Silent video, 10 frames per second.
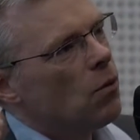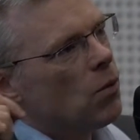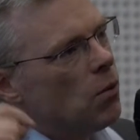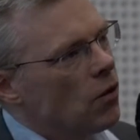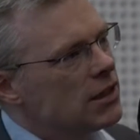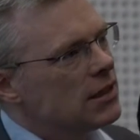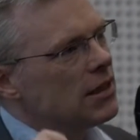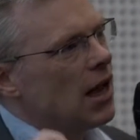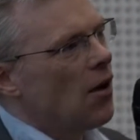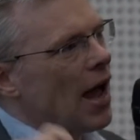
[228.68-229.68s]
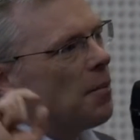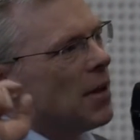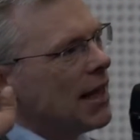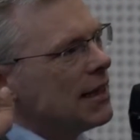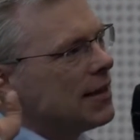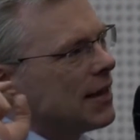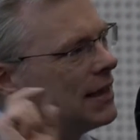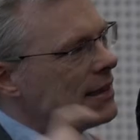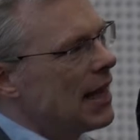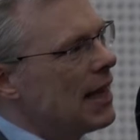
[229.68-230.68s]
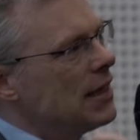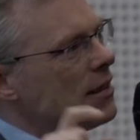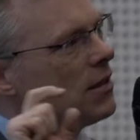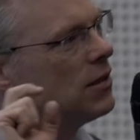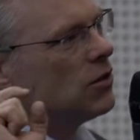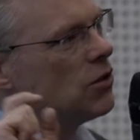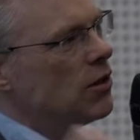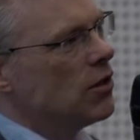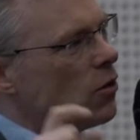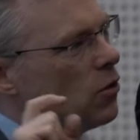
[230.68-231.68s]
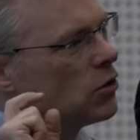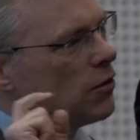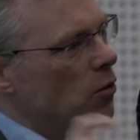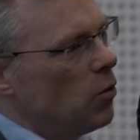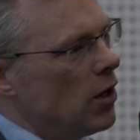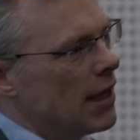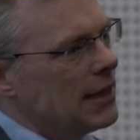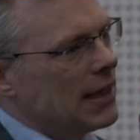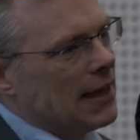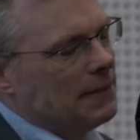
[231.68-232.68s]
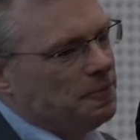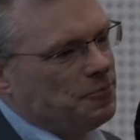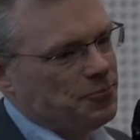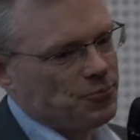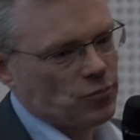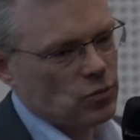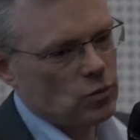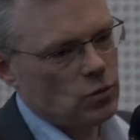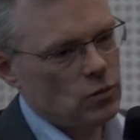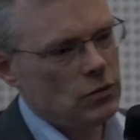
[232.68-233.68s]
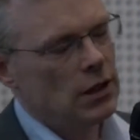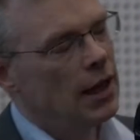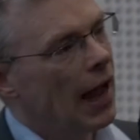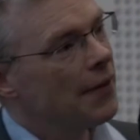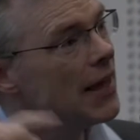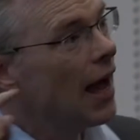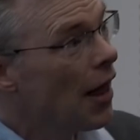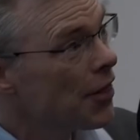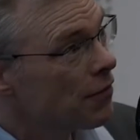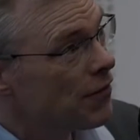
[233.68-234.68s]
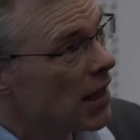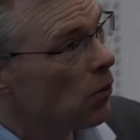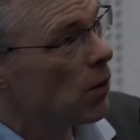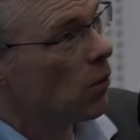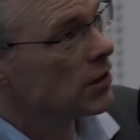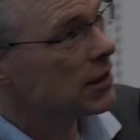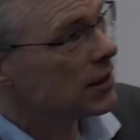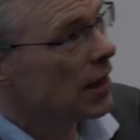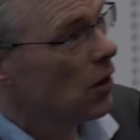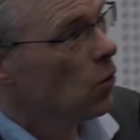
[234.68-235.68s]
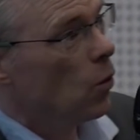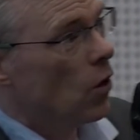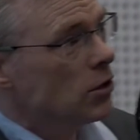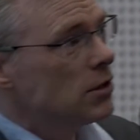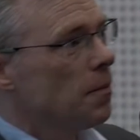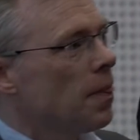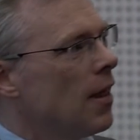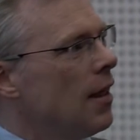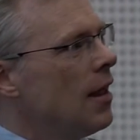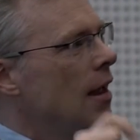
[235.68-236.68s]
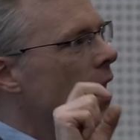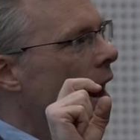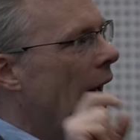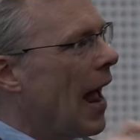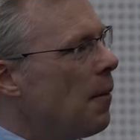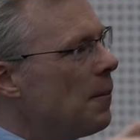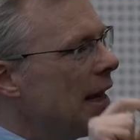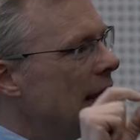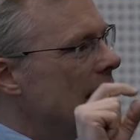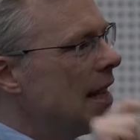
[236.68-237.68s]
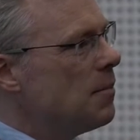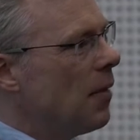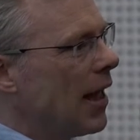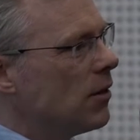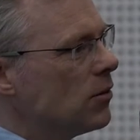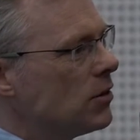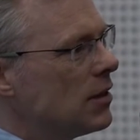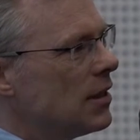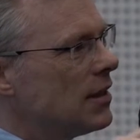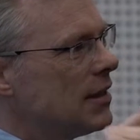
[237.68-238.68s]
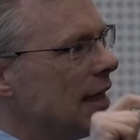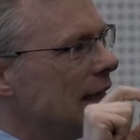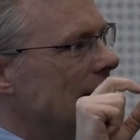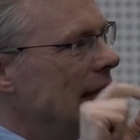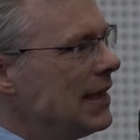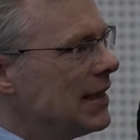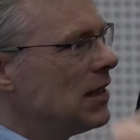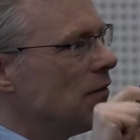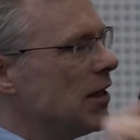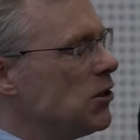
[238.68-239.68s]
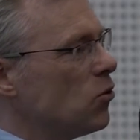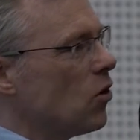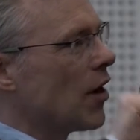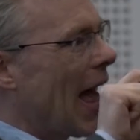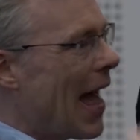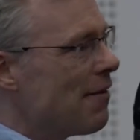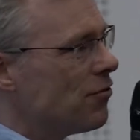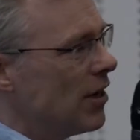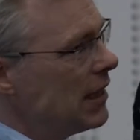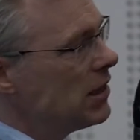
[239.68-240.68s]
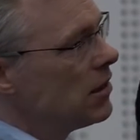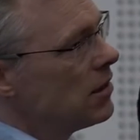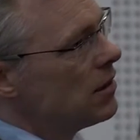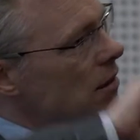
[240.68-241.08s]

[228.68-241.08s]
We wanted to know how many did they send during the course of a working day. And the other figure we wanted to know was, how many emails did each individual on average